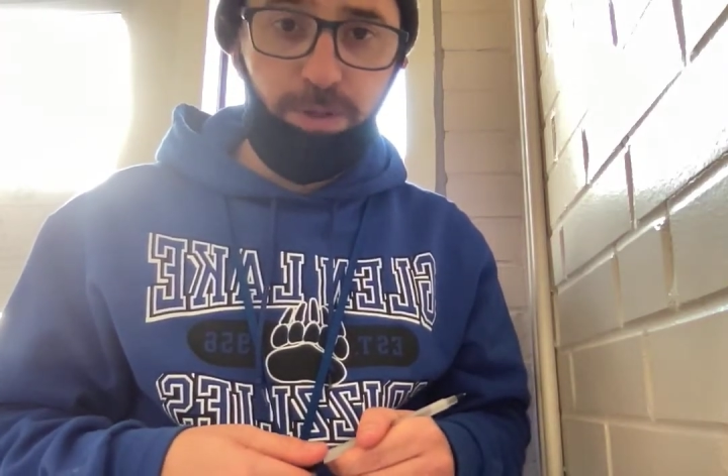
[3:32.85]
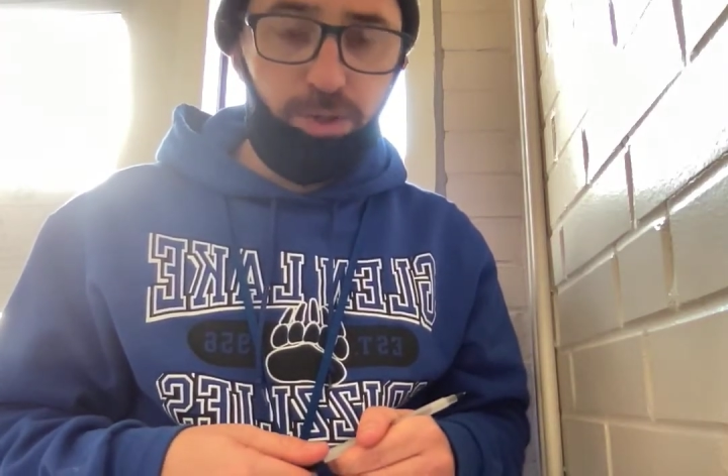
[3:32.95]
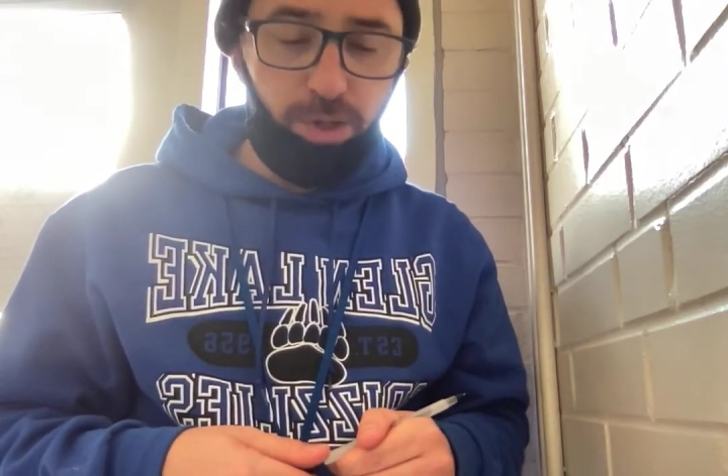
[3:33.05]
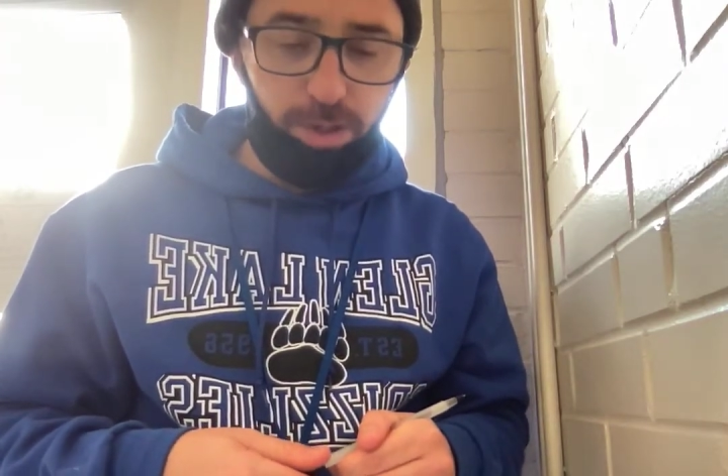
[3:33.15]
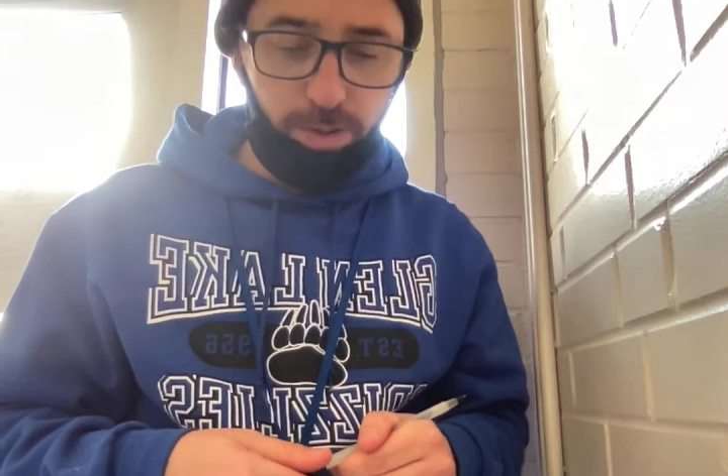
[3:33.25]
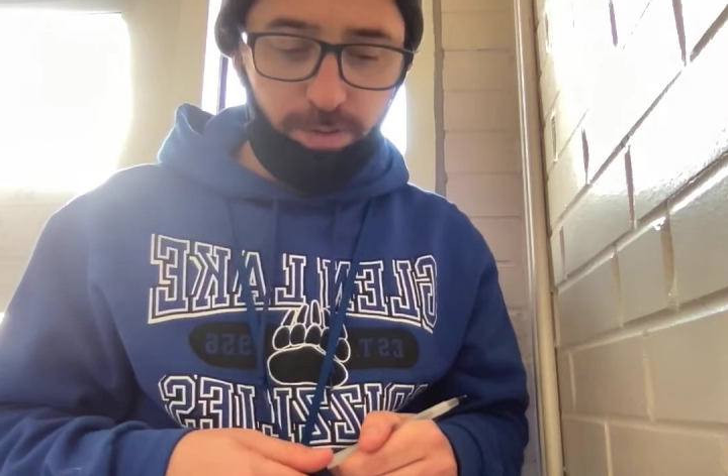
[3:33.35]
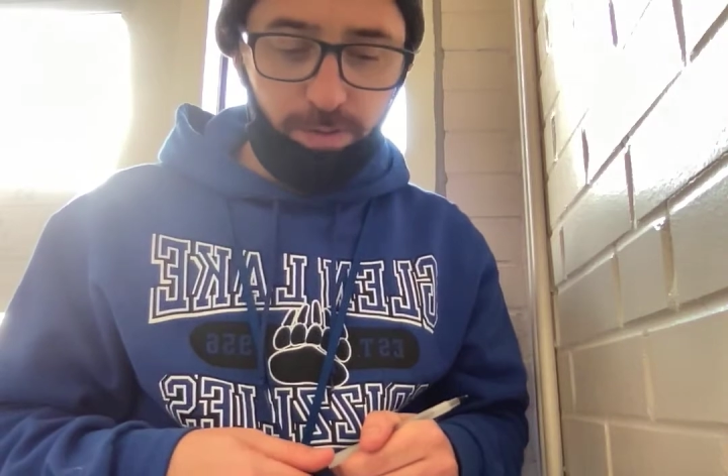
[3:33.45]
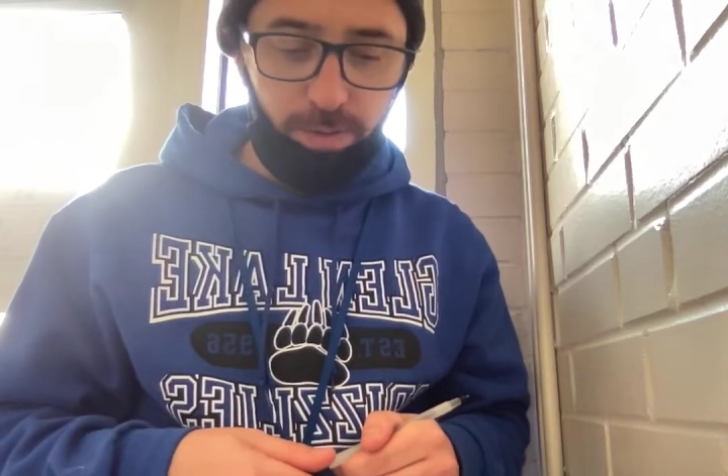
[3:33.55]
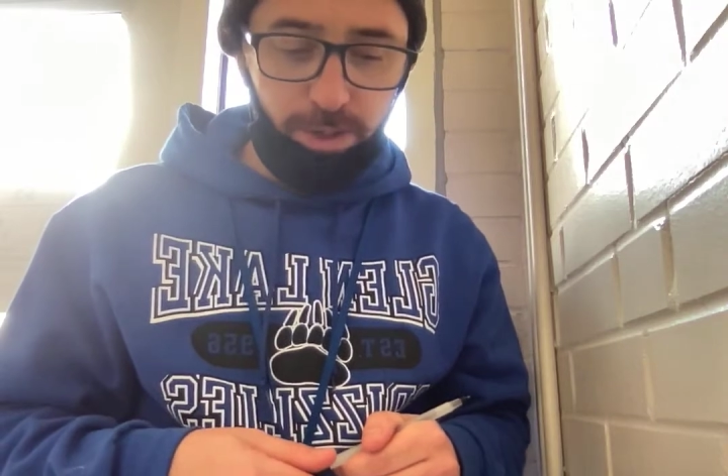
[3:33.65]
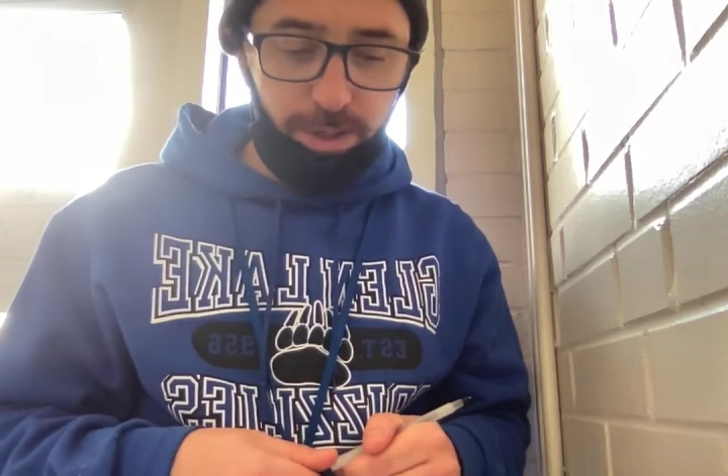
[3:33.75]
struggle
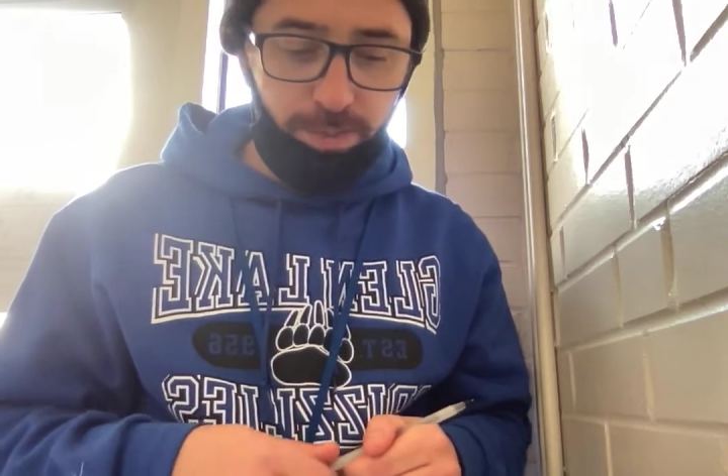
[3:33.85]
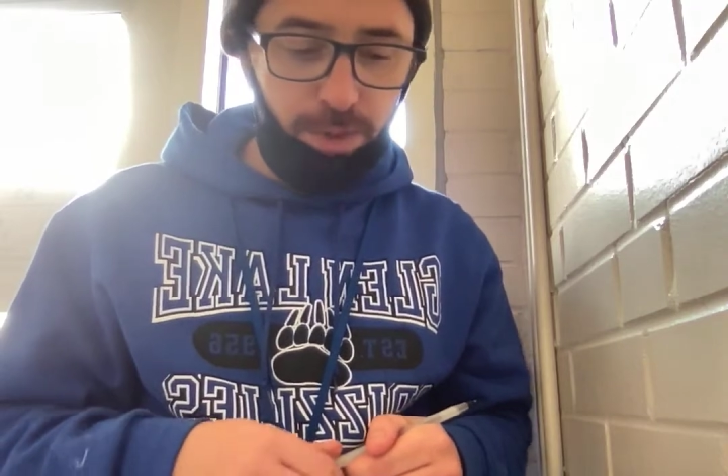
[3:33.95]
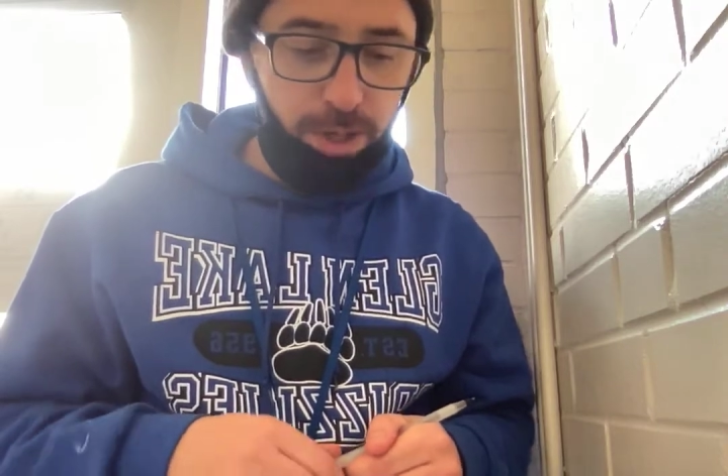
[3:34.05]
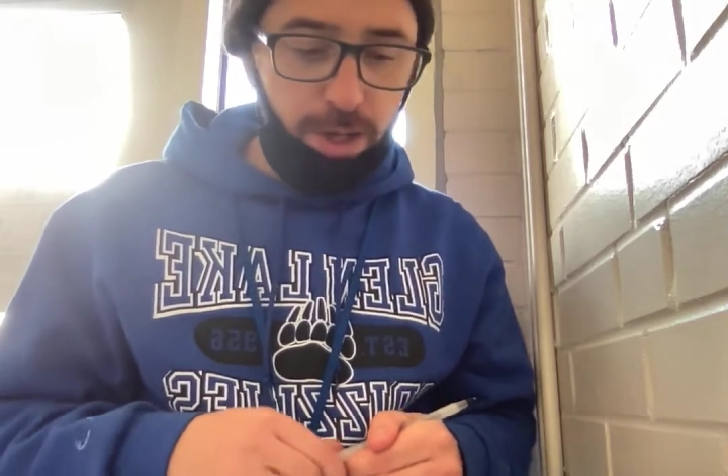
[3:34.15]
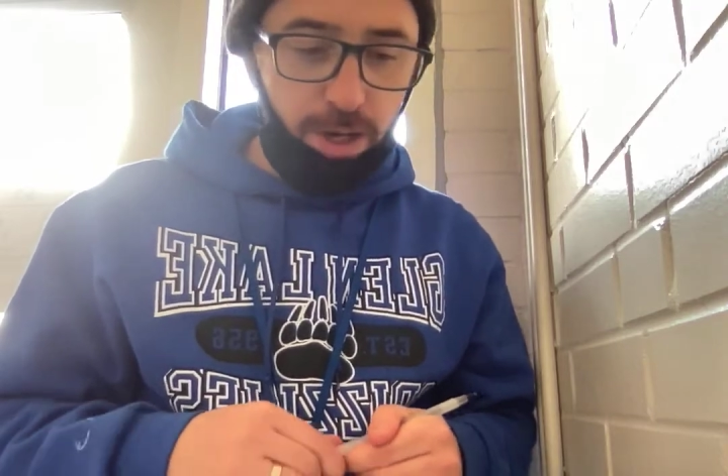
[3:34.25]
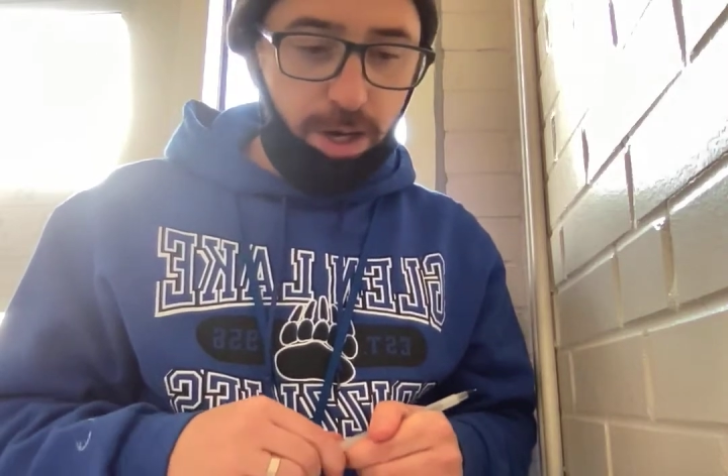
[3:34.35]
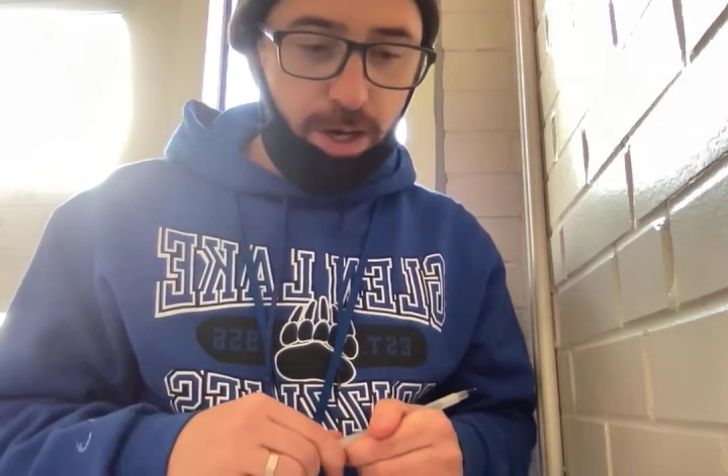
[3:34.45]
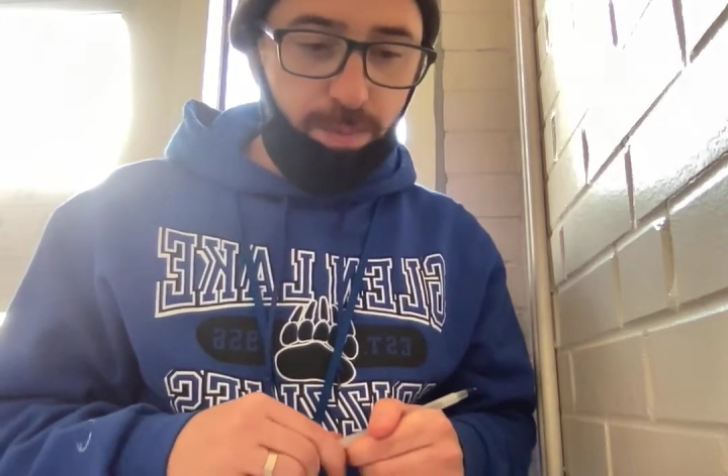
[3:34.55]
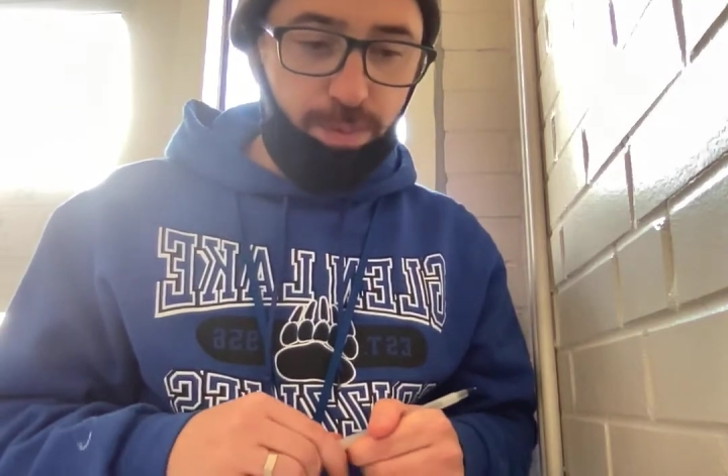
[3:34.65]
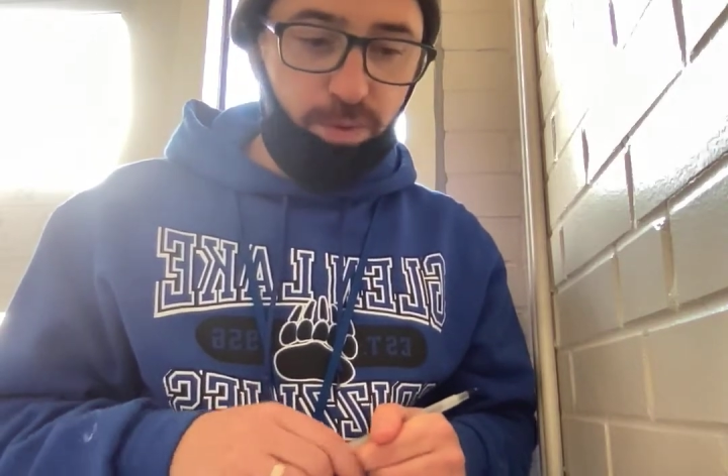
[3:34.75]
for him,
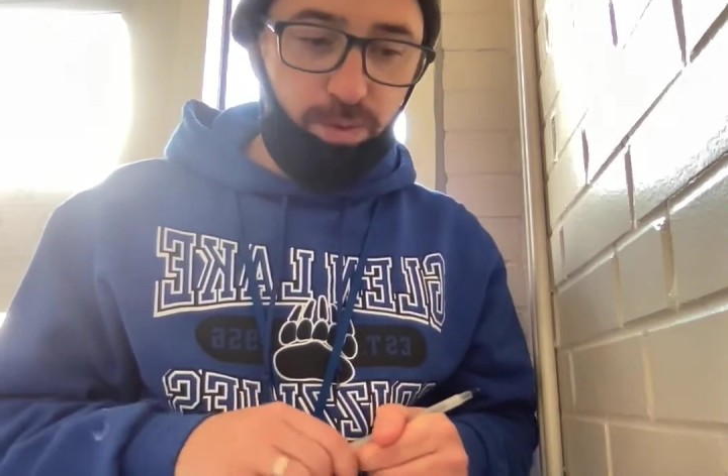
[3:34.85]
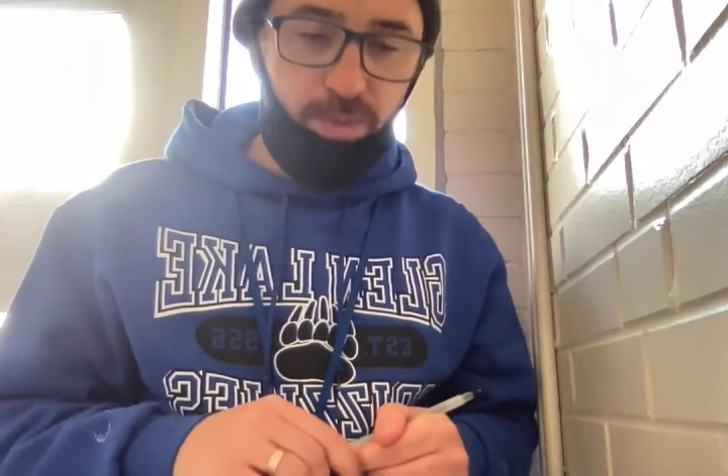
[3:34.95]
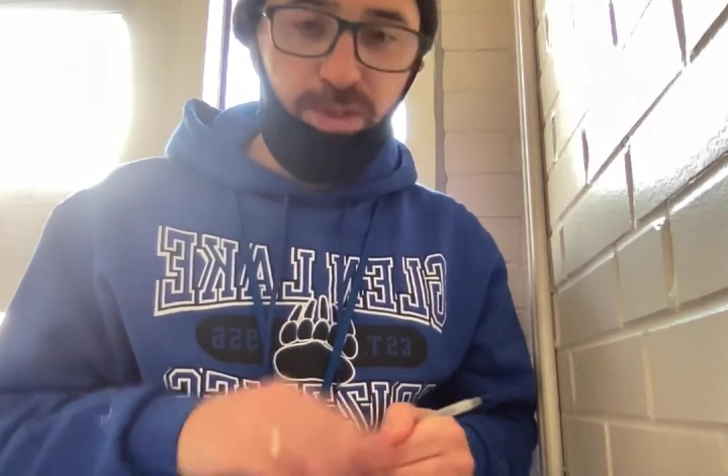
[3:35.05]
but would